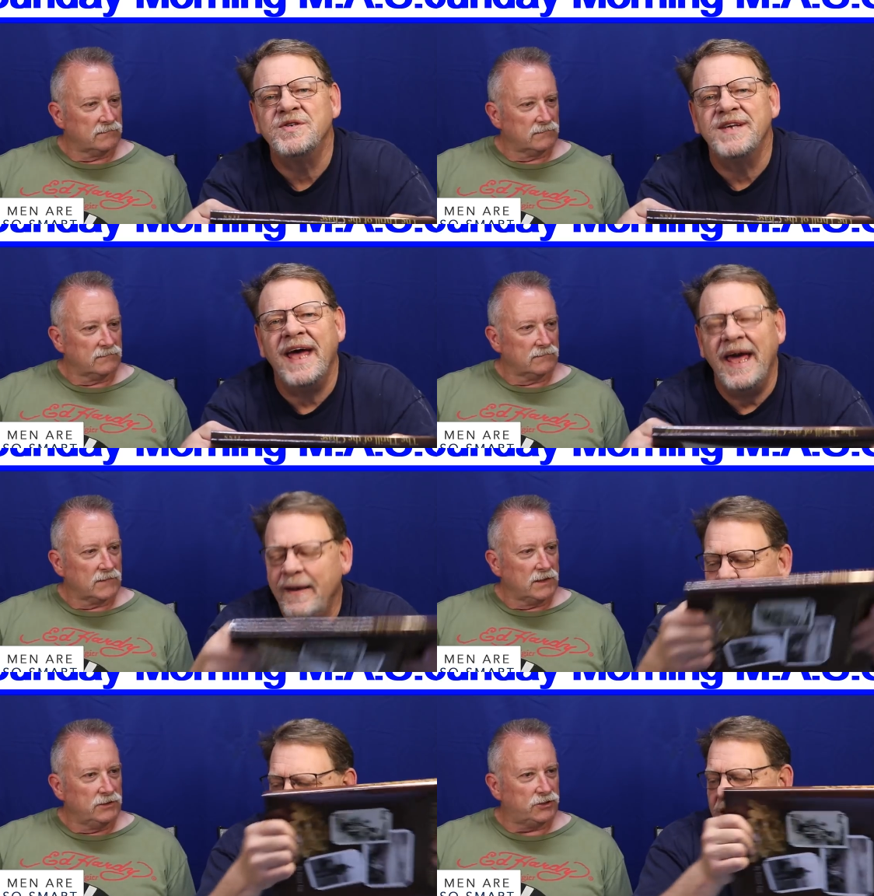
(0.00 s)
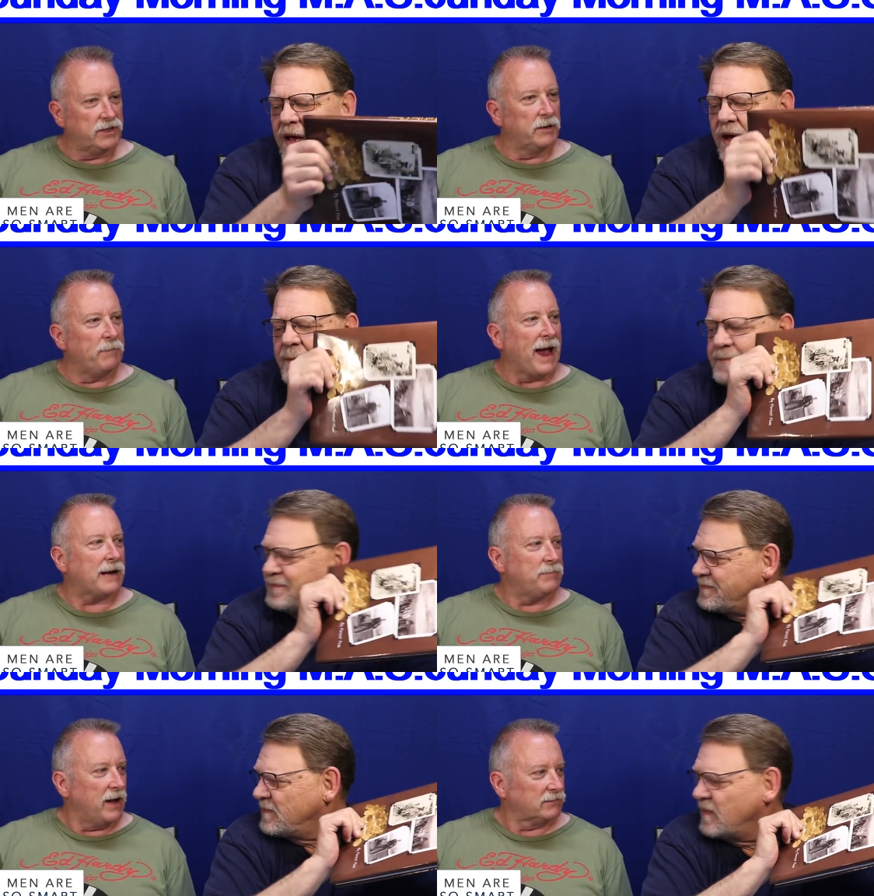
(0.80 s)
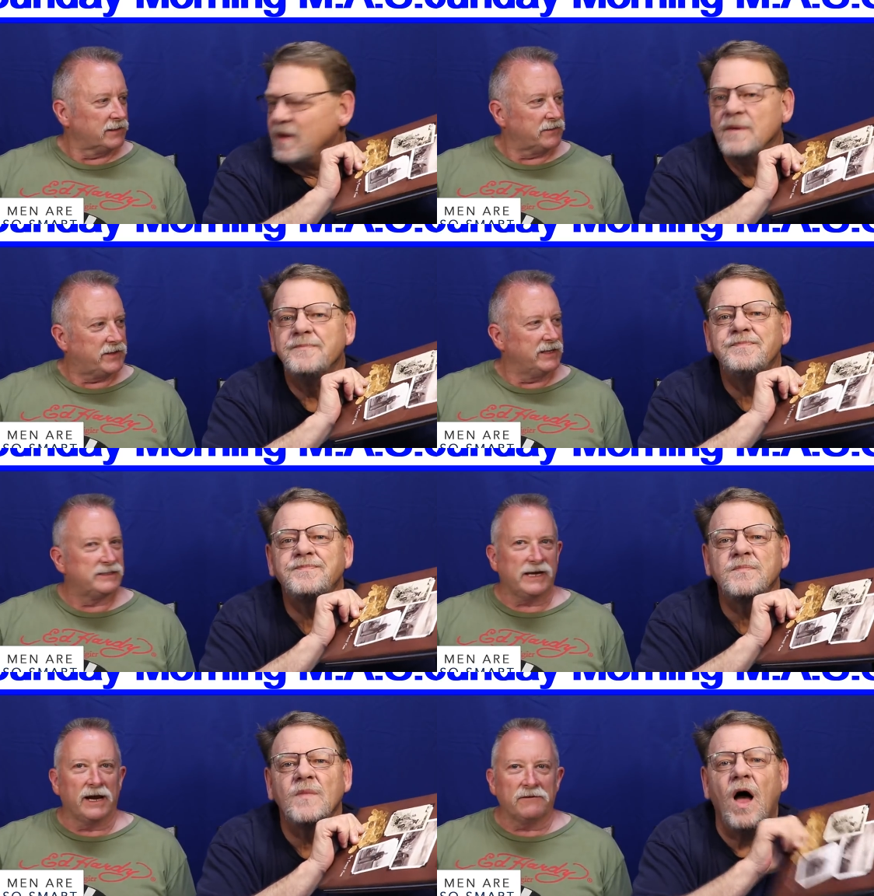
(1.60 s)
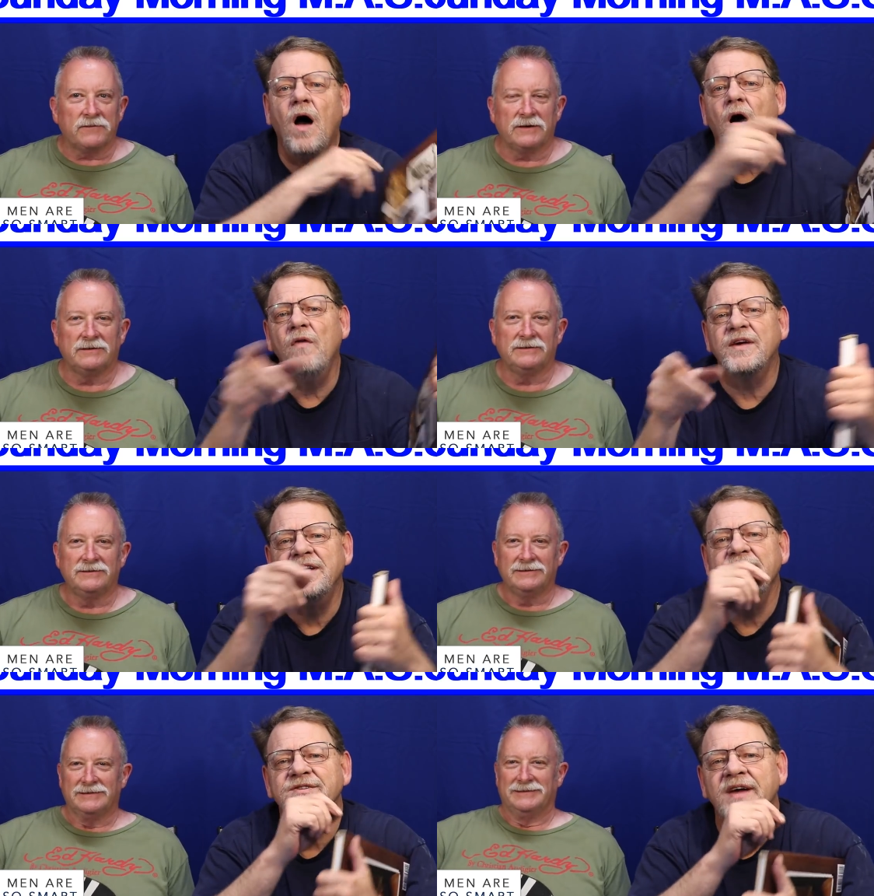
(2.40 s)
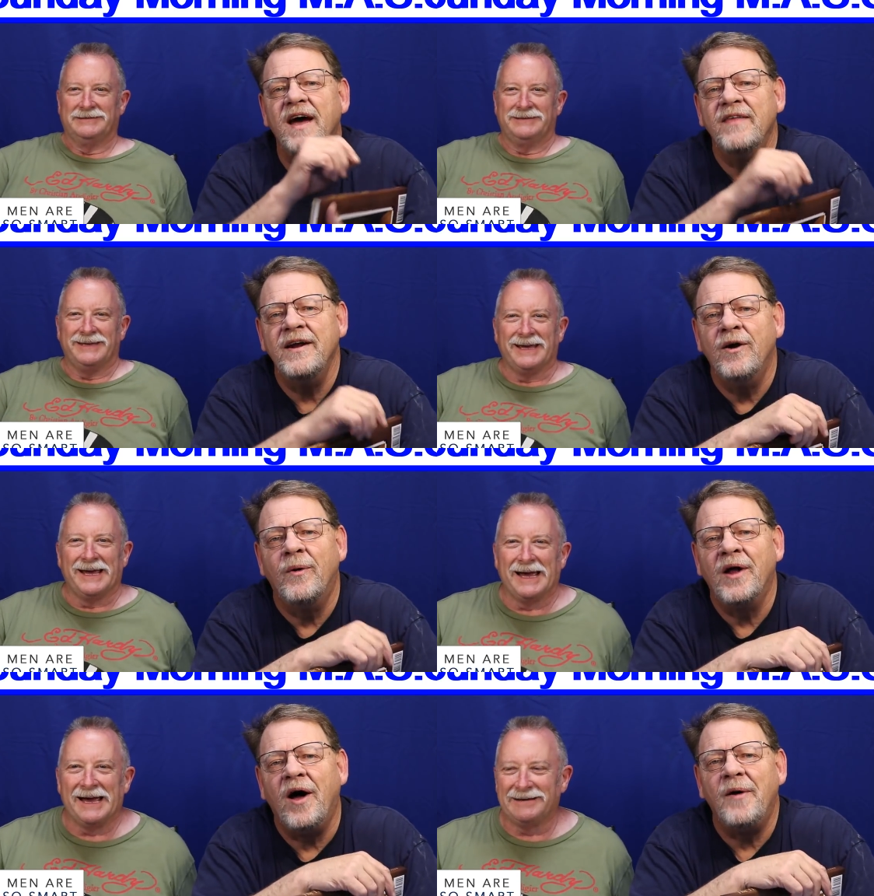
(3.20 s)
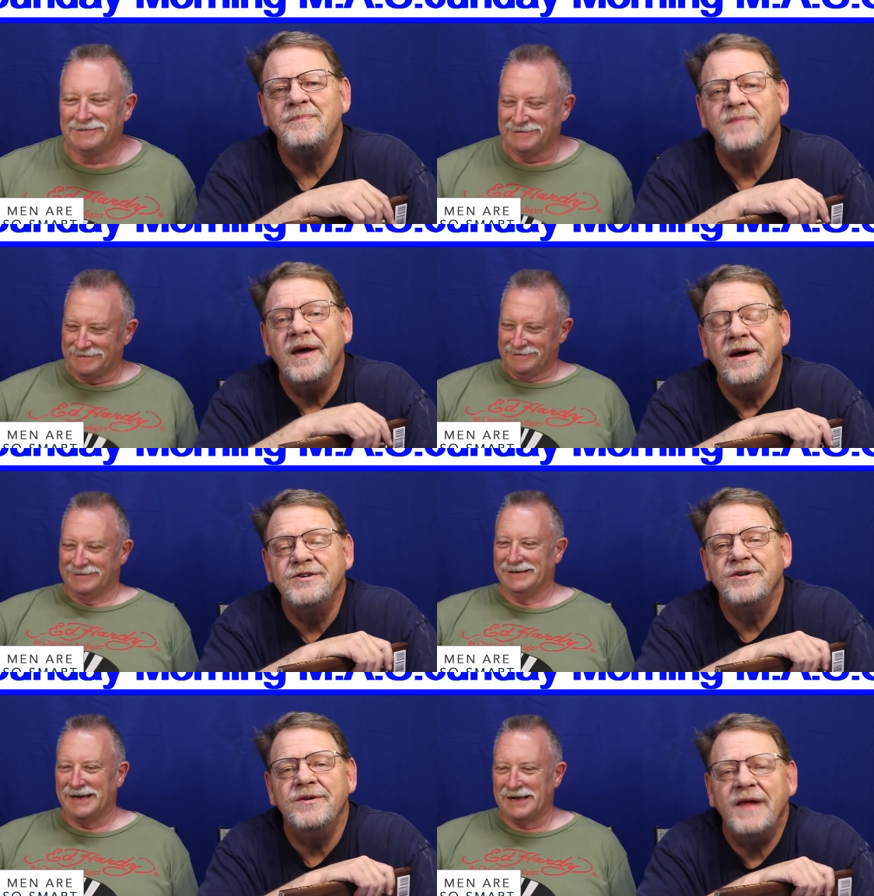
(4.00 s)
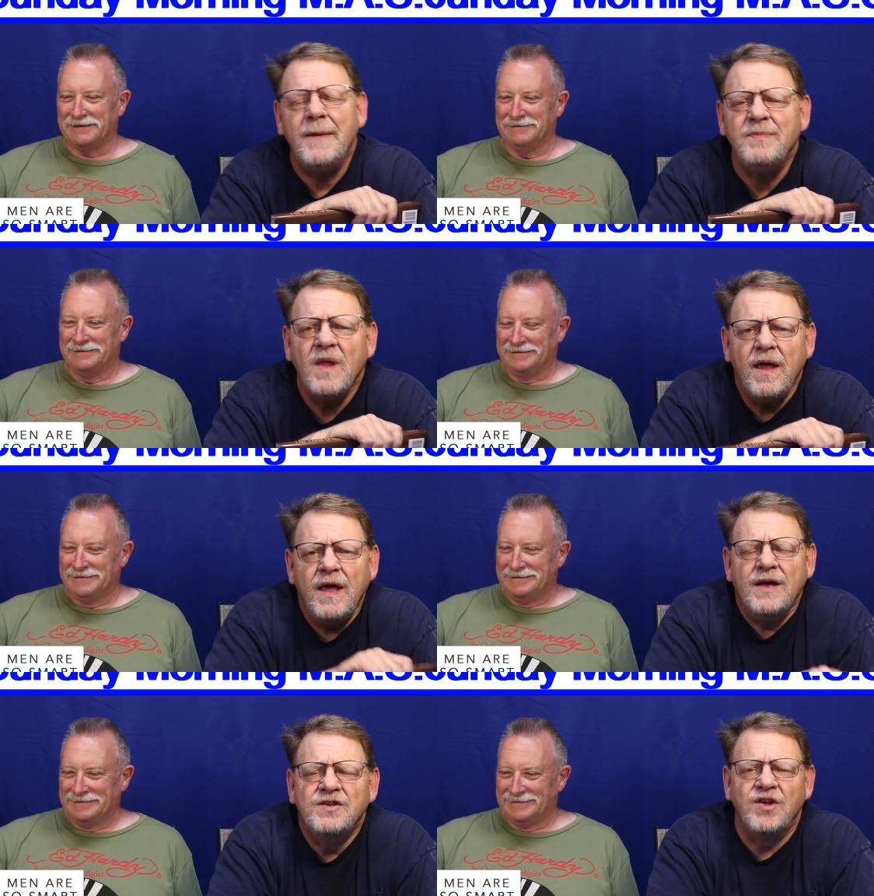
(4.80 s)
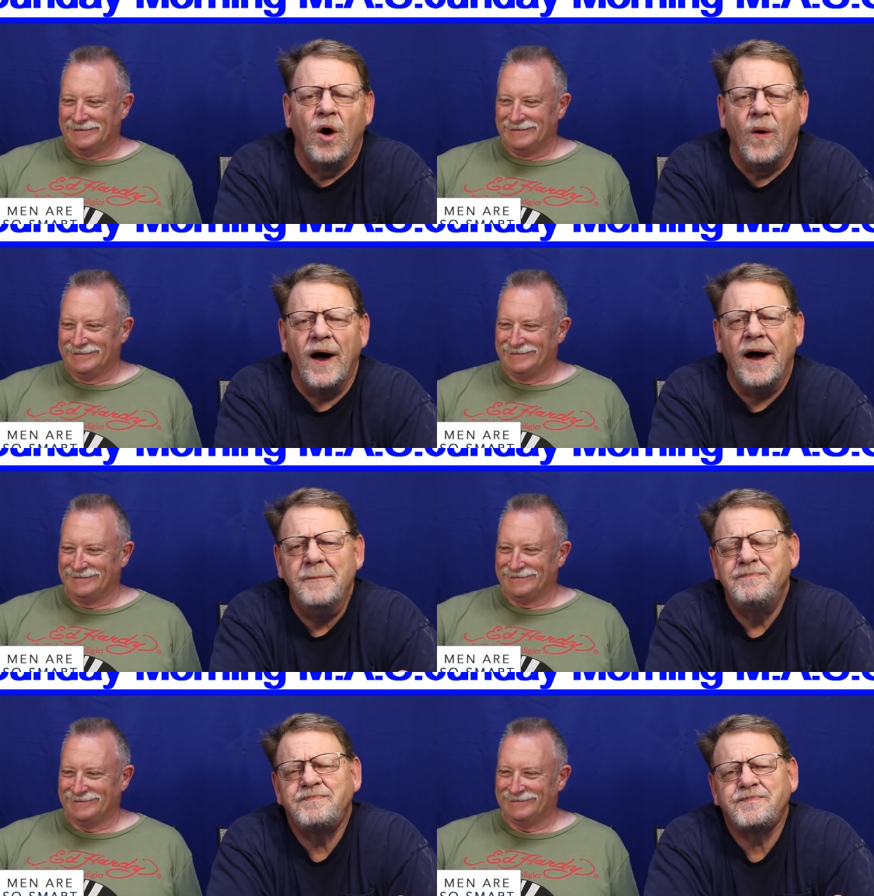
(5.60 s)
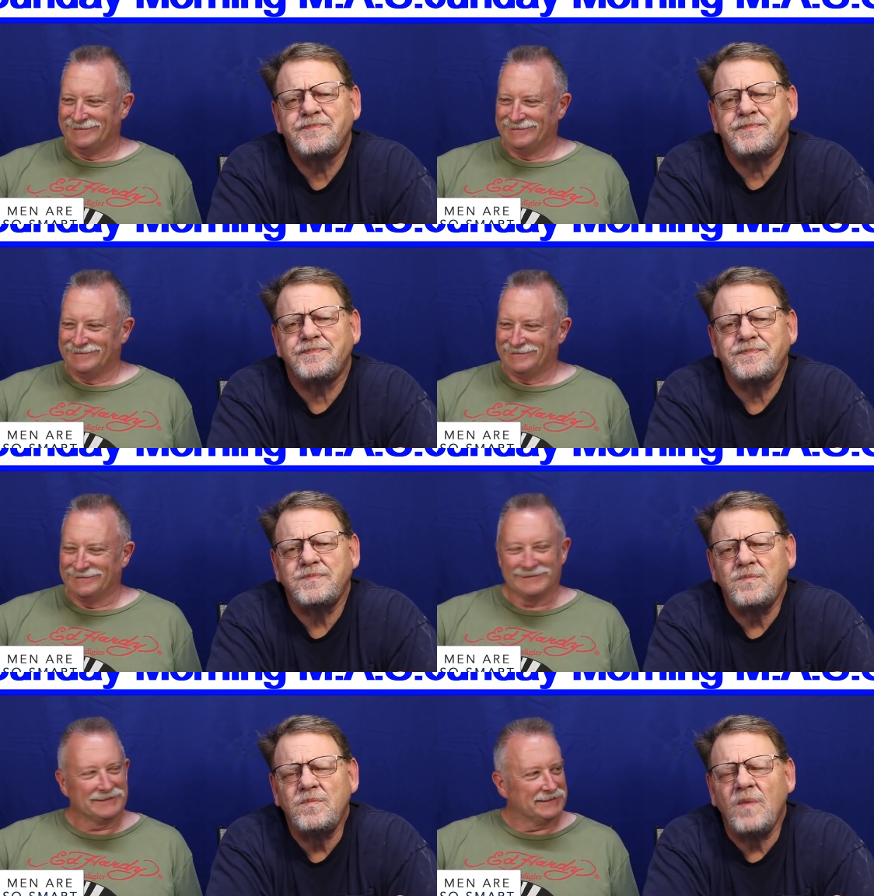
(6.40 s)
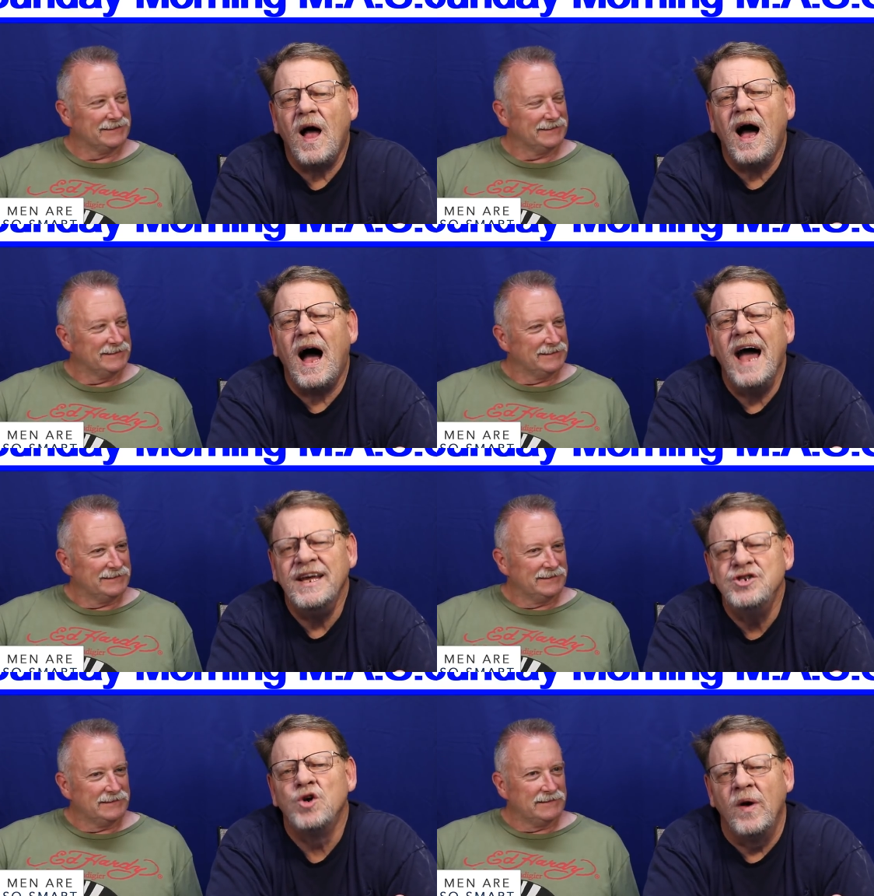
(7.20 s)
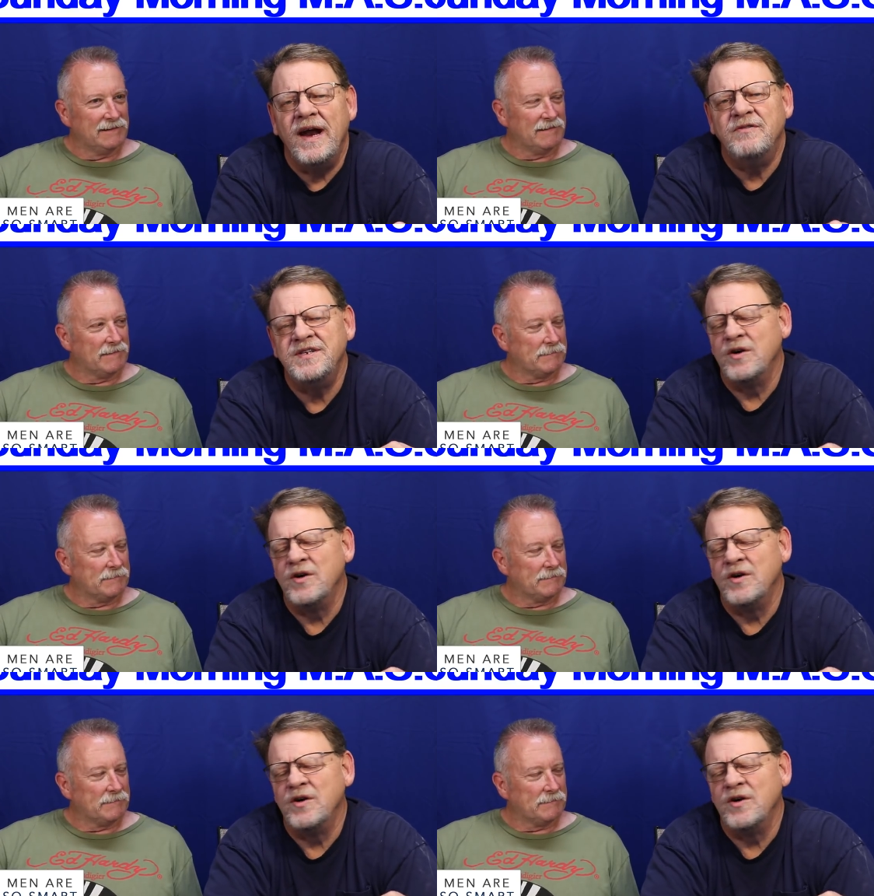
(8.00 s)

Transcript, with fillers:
Speaker 1: se. You should get a
Speaker 2: backpack like the kids have.
Speaker 1: Oh, the kids, they know it all. Yeah, I should do that. So I enjoyed every